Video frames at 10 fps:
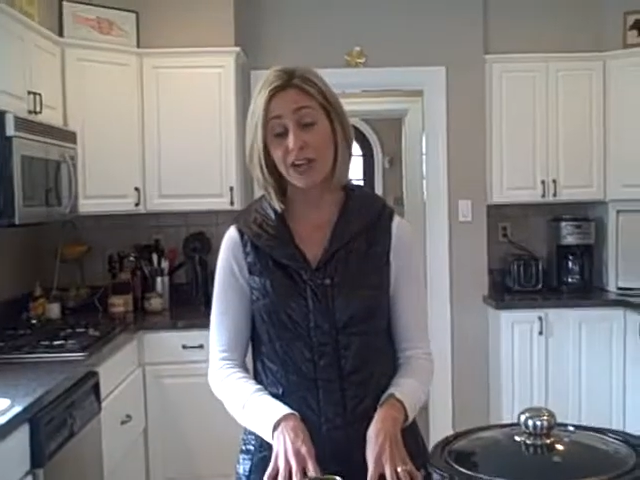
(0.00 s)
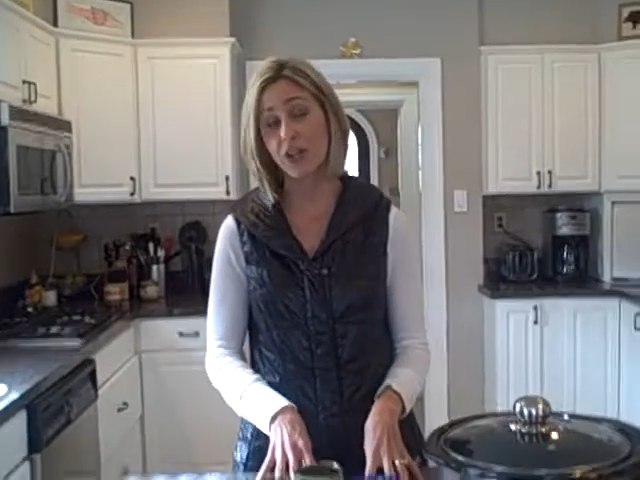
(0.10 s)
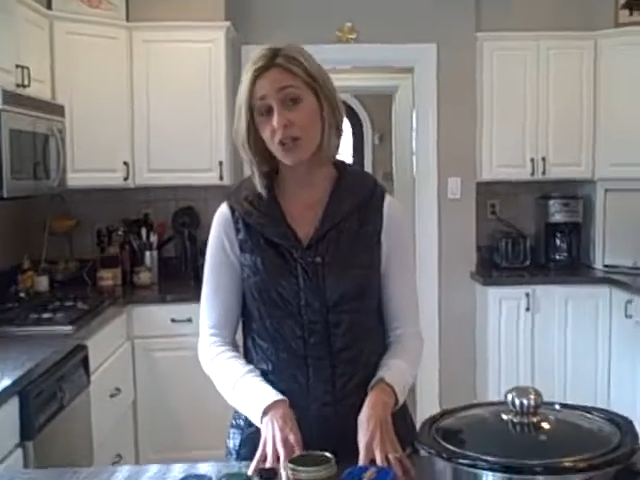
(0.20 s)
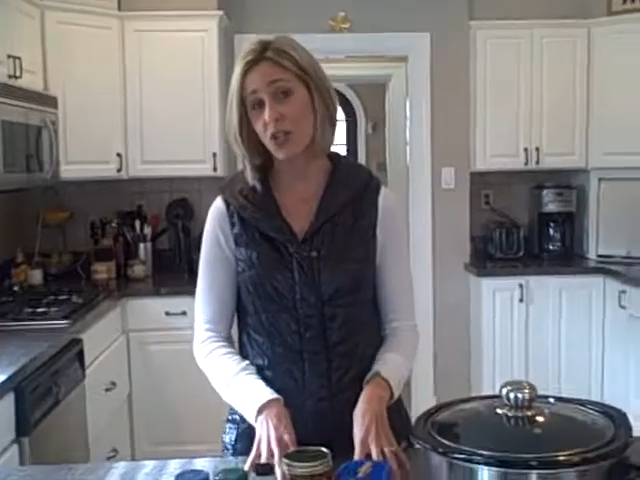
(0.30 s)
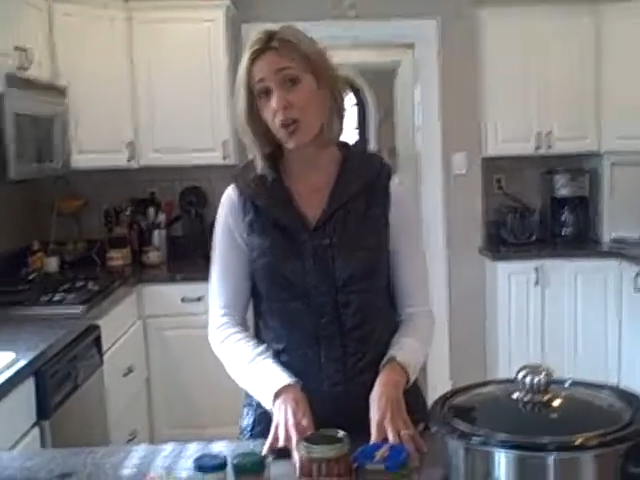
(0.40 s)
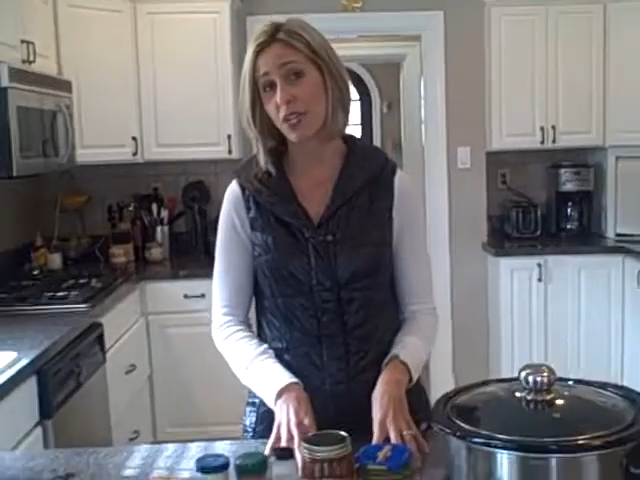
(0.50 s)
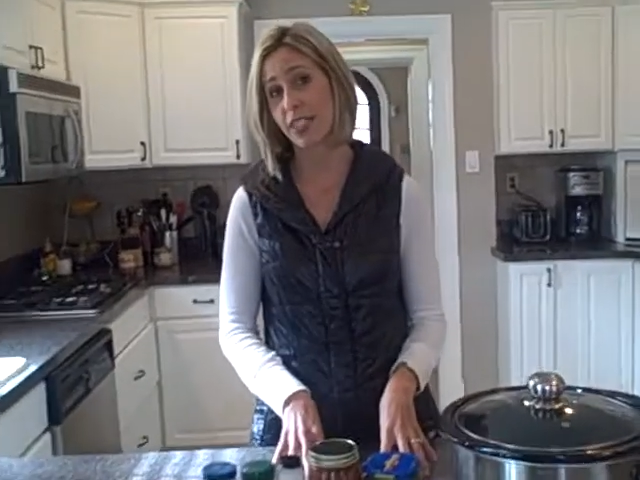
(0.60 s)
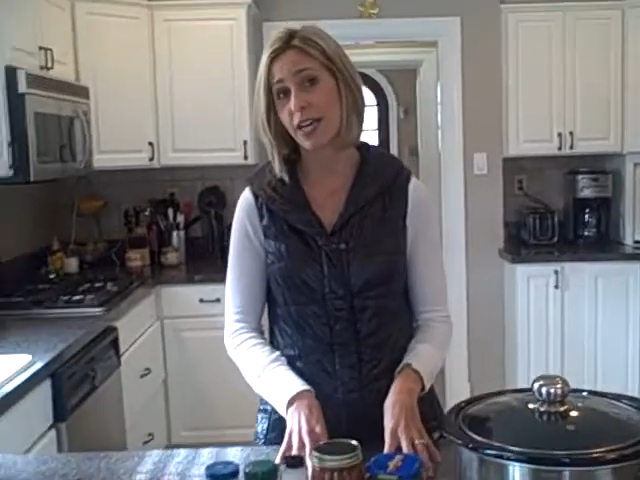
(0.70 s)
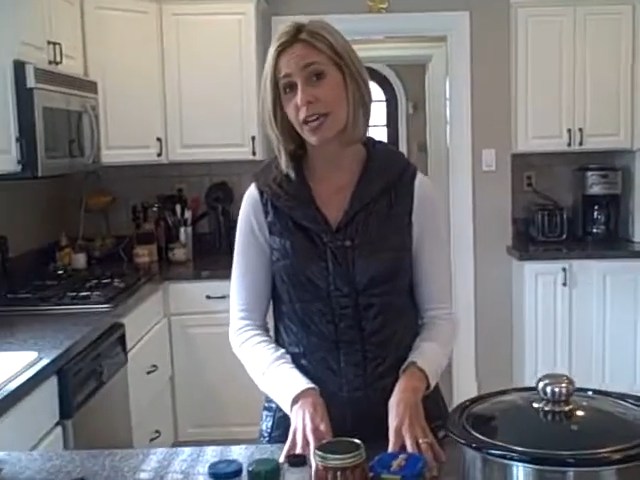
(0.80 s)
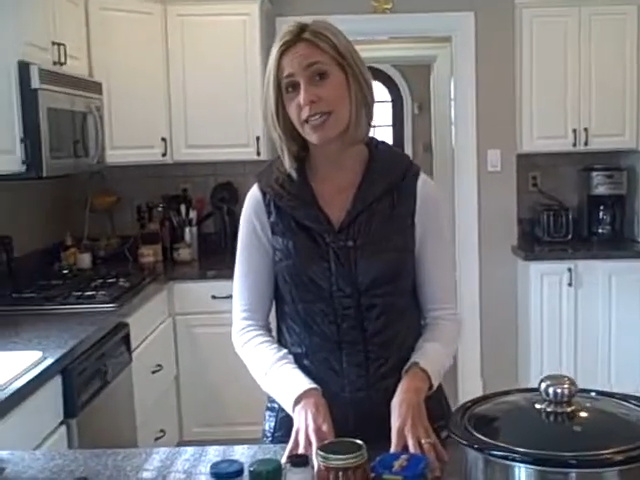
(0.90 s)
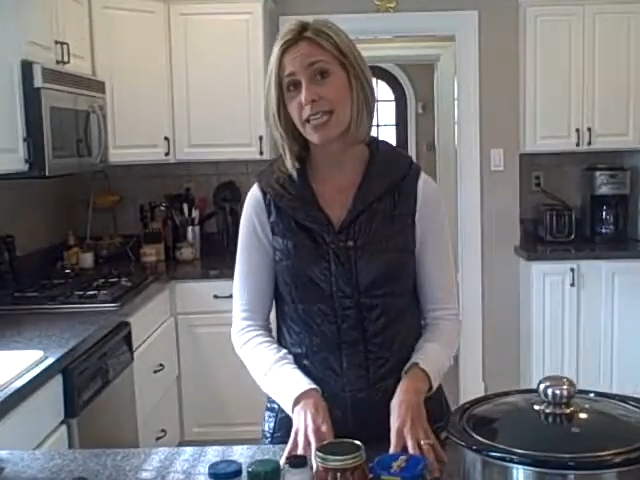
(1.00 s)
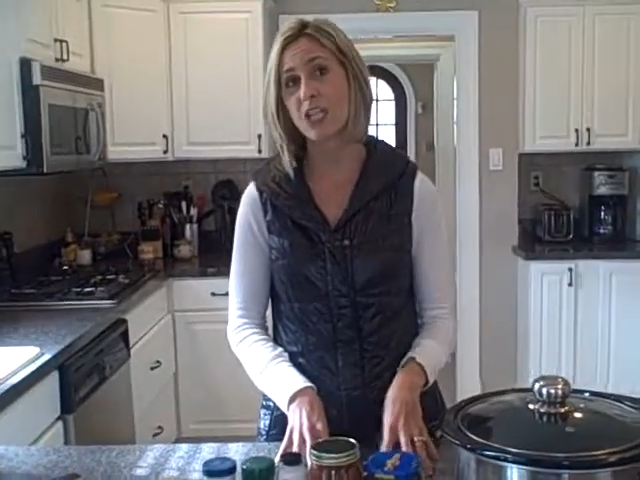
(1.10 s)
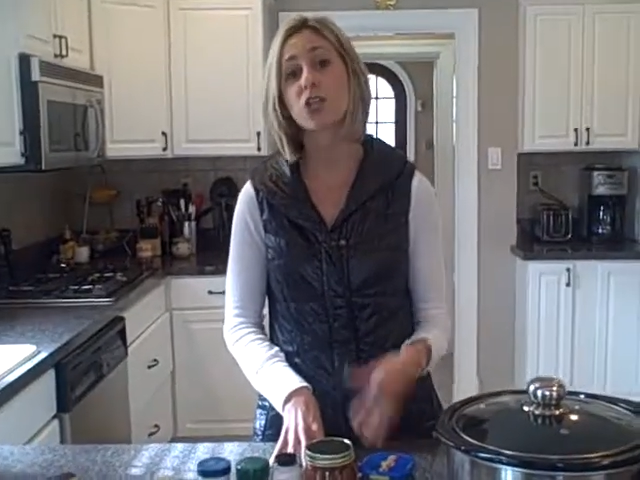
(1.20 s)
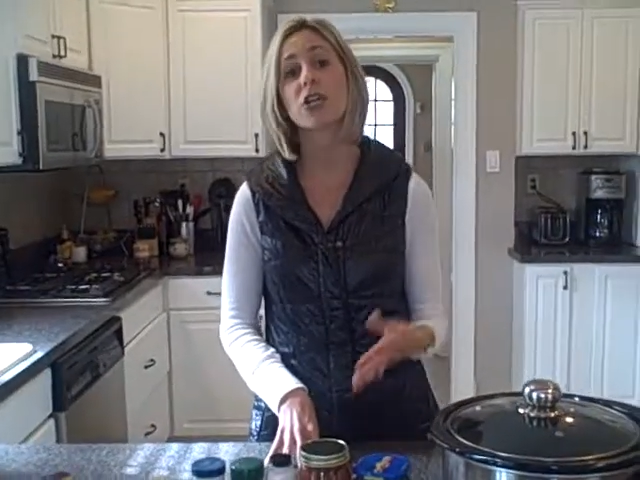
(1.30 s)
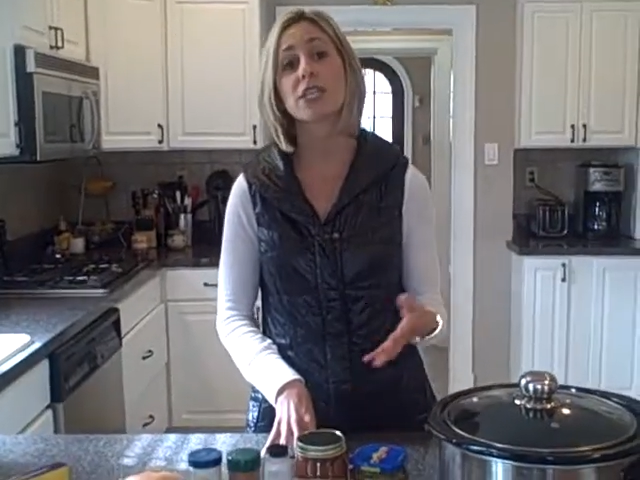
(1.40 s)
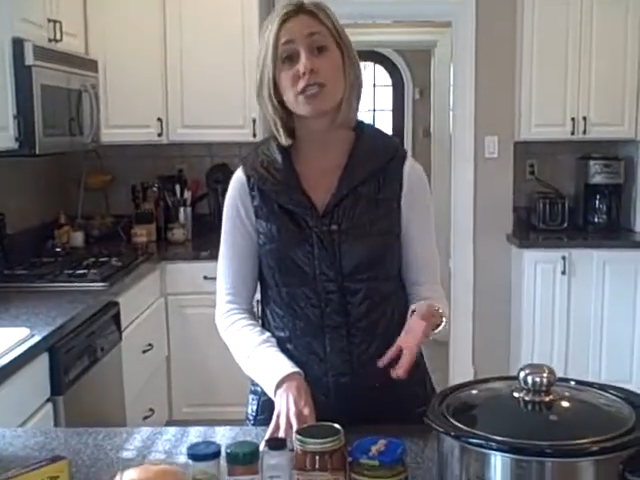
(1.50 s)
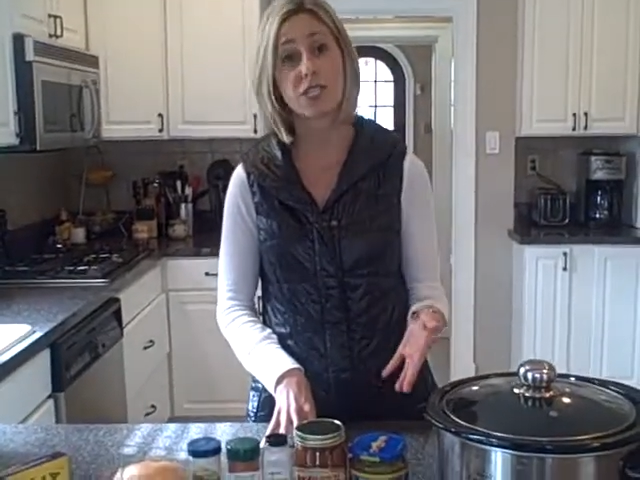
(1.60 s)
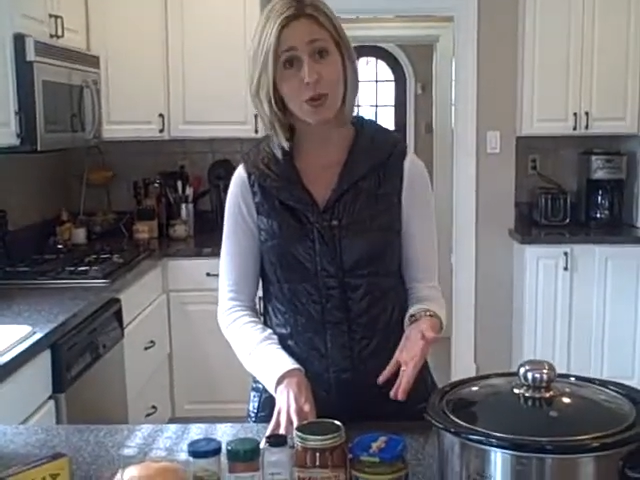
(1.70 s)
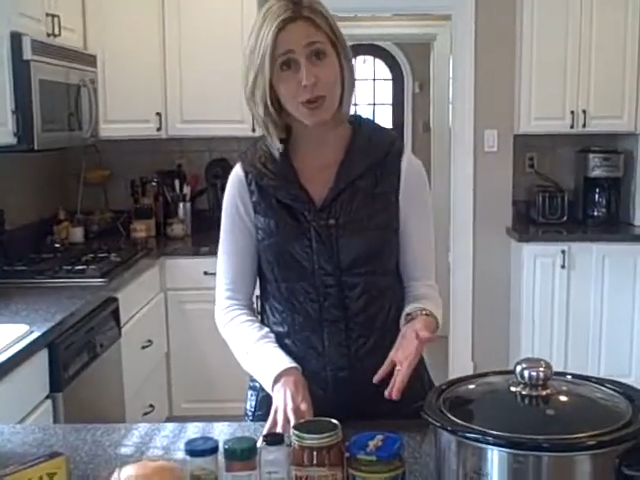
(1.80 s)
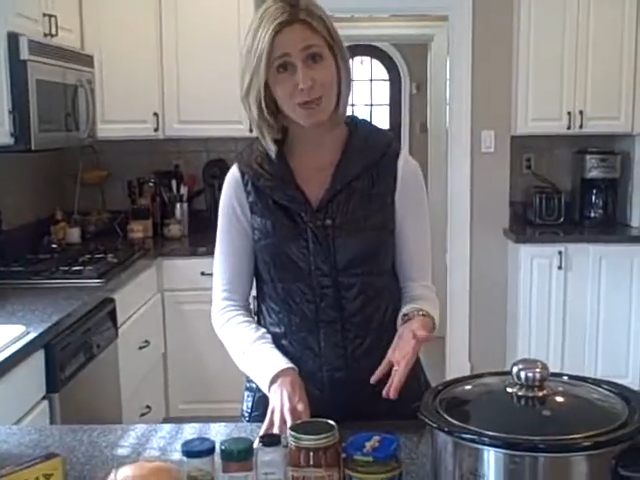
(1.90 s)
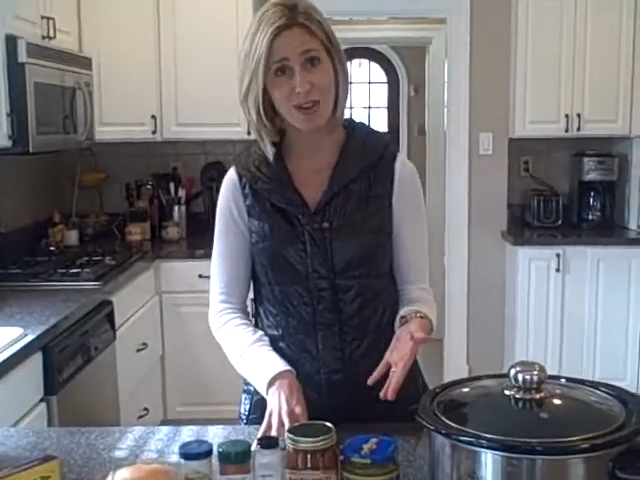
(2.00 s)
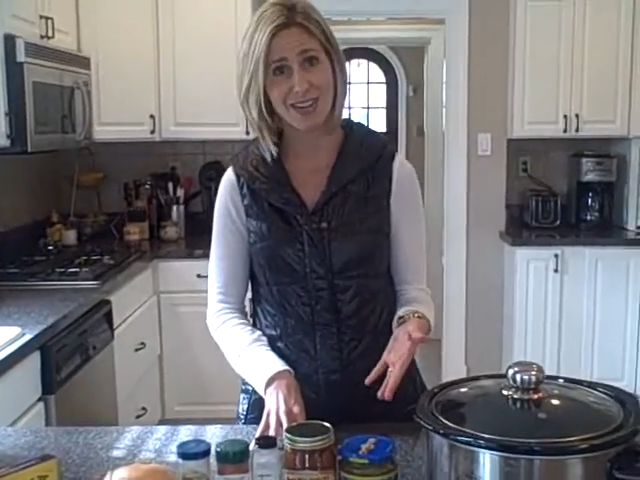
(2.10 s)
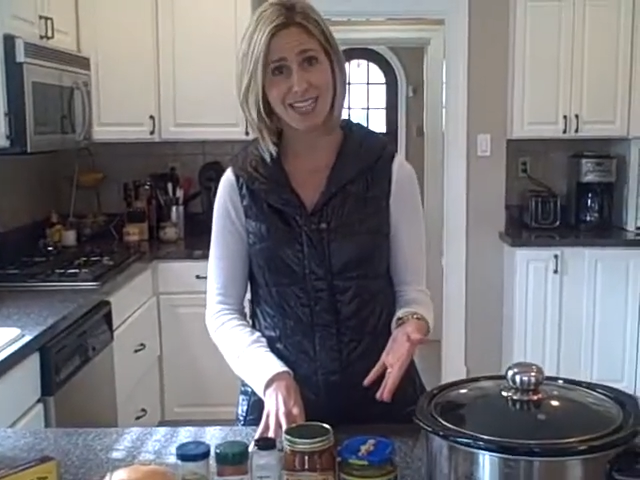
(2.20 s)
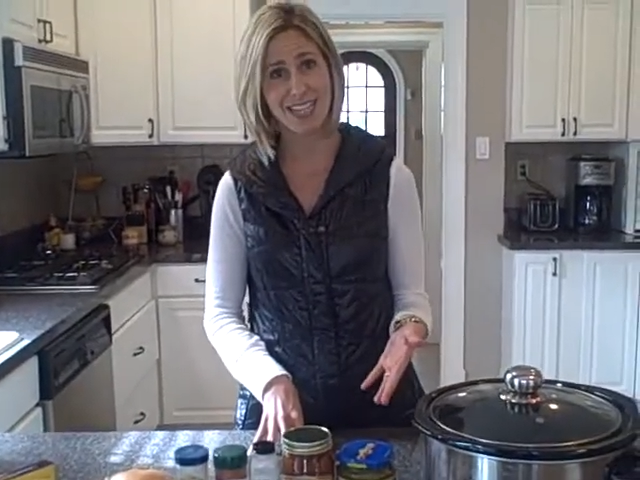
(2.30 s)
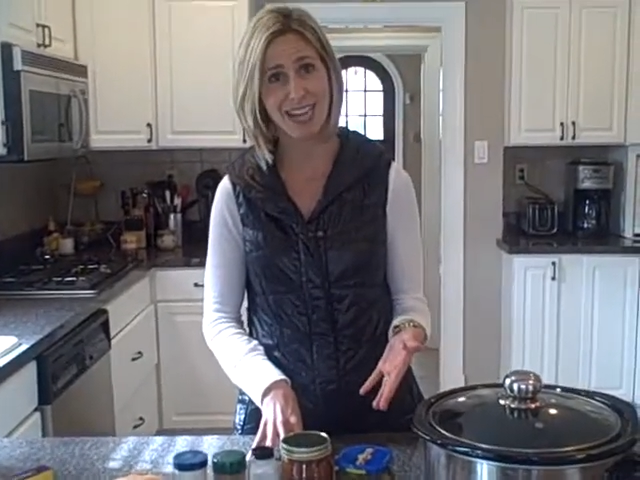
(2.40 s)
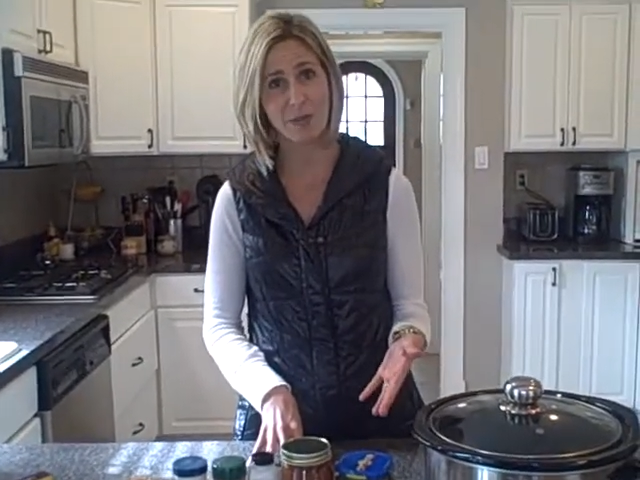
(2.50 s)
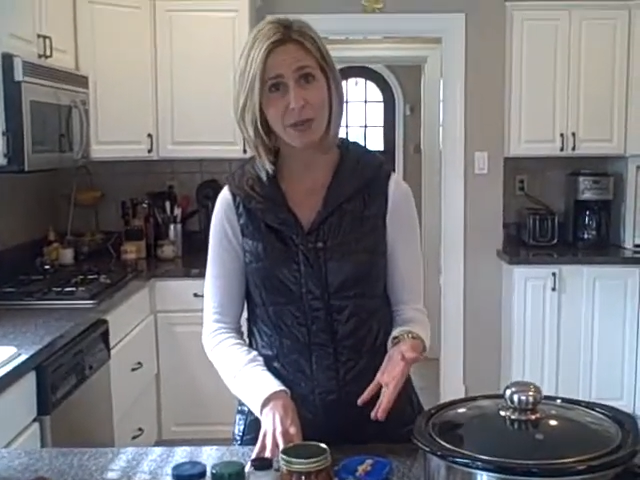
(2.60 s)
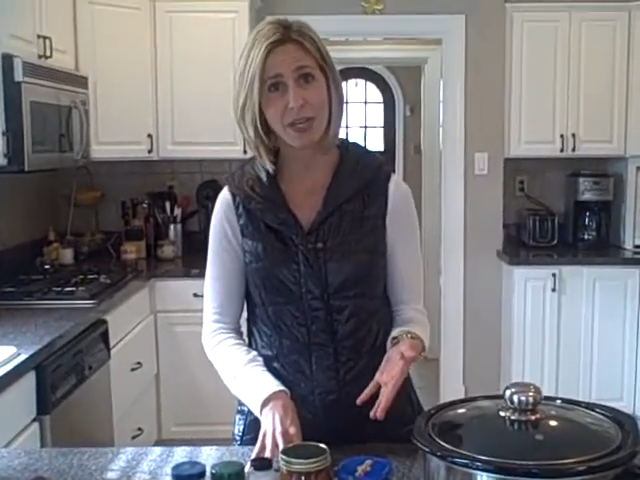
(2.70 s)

out your salsa is that you look at the sodium content,